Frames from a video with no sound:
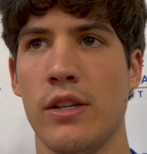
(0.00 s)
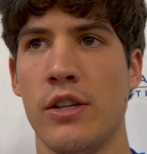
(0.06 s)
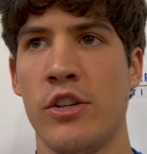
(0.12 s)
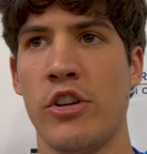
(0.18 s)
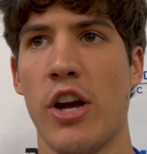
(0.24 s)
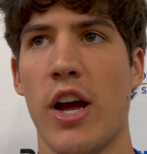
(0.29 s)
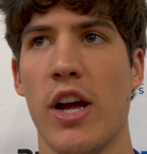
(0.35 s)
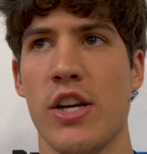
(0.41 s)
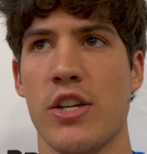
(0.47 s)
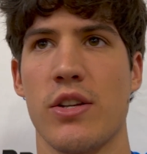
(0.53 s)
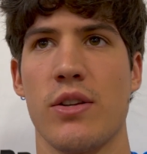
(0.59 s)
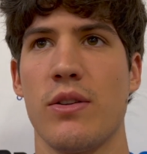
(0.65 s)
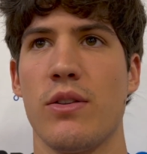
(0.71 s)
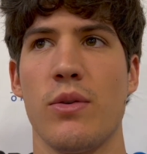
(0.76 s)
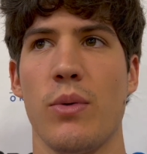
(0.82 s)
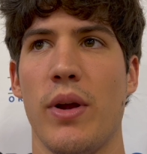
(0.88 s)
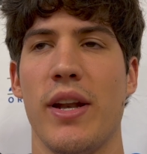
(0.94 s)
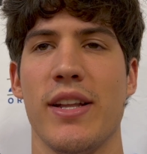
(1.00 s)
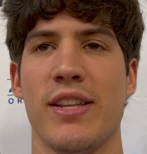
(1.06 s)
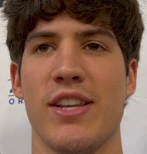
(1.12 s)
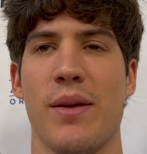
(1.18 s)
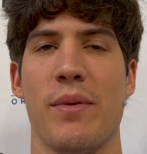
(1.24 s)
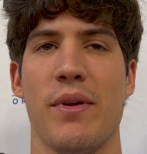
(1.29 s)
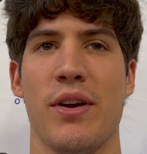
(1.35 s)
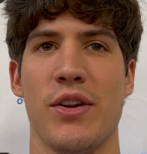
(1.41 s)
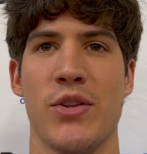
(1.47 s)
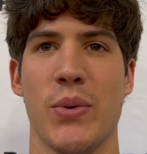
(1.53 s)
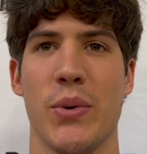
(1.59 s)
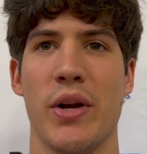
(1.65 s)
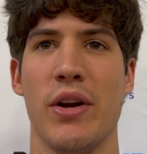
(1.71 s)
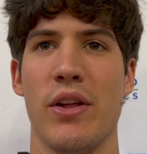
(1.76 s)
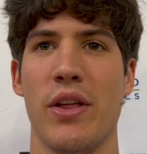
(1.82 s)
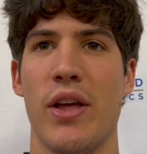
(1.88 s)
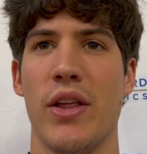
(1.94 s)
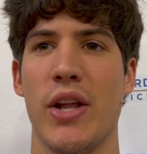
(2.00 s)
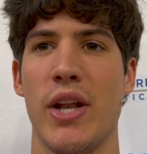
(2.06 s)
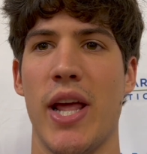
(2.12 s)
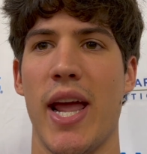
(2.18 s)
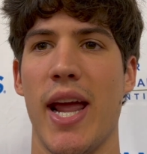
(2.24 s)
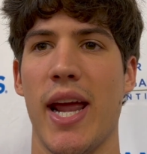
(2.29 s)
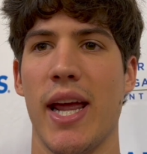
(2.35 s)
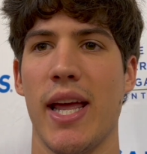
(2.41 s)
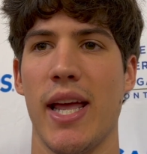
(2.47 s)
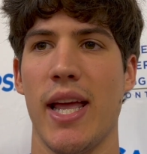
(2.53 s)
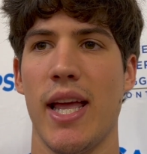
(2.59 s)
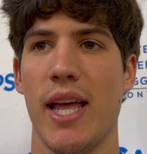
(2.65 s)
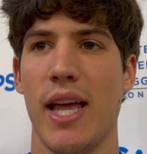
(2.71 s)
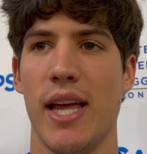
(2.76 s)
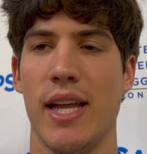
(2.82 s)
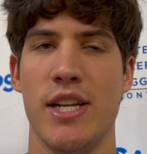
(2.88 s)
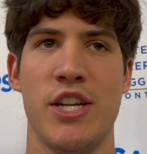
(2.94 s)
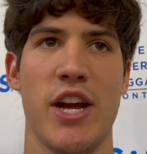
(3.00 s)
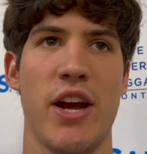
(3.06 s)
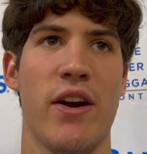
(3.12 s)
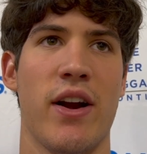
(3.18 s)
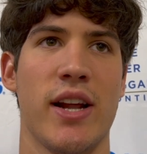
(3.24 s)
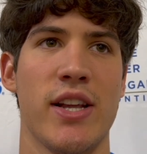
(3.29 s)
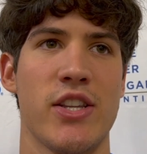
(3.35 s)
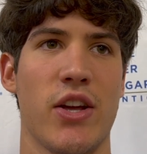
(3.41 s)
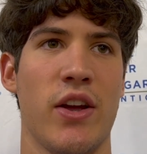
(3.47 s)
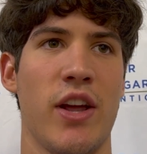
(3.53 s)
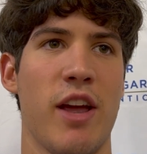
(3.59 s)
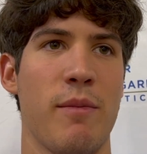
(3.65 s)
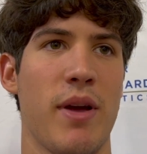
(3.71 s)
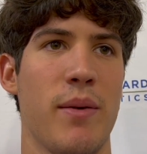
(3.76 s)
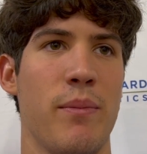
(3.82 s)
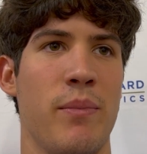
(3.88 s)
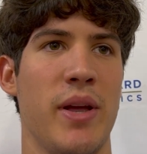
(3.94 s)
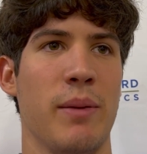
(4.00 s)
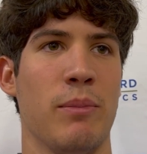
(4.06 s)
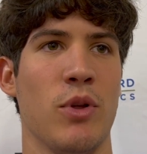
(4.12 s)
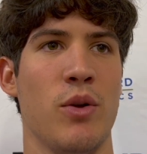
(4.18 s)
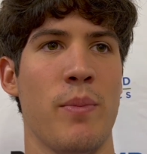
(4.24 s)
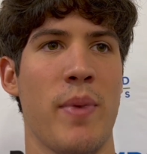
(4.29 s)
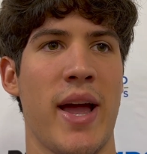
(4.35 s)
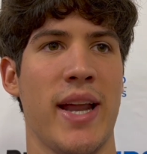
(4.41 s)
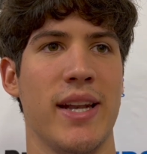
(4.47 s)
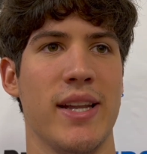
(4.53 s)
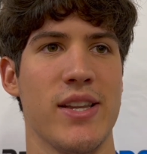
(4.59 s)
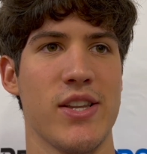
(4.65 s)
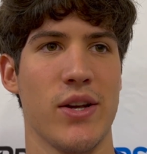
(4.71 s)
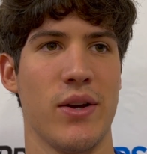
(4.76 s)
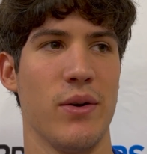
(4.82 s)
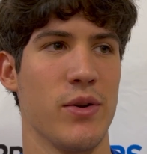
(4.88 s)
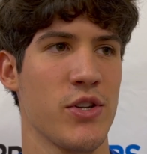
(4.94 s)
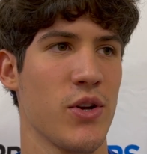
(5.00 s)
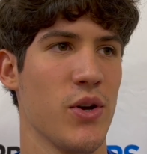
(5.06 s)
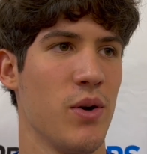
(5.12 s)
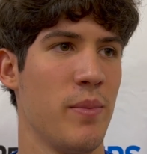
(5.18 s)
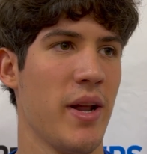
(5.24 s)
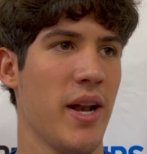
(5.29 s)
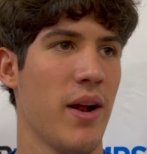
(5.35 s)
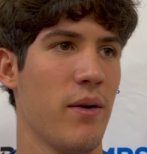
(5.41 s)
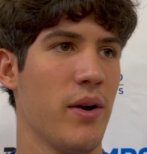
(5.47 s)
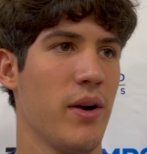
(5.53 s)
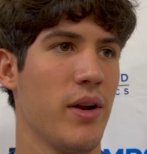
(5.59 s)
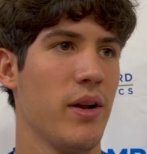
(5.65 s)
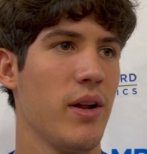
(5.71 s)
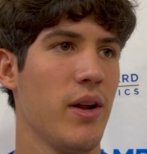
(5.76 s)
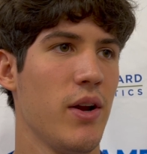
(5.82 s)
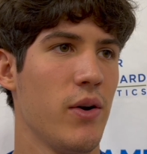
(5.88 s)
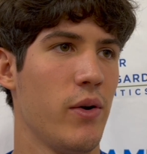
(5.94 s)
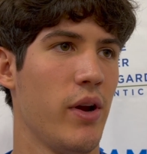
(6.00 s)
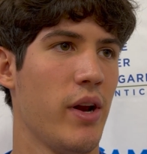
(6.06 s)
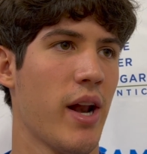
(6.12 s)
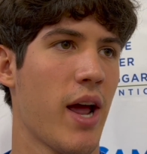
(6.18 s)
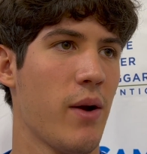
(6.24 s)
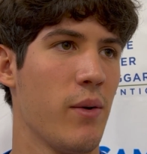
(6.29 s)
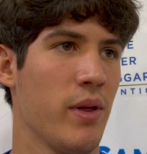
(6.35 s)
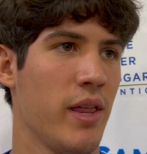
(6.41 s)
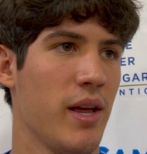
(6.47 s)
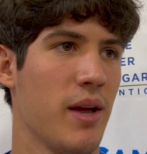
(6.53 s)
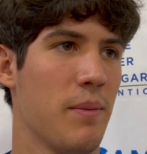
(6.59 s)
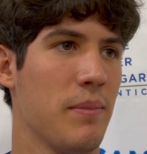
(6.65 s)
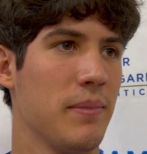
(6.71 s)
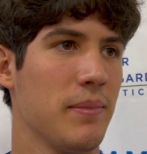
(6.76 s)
Josh tweeted something on Twitter the other day, and Jared, I saw him at Big Blue Madness, so it was cool being able to reunite with him.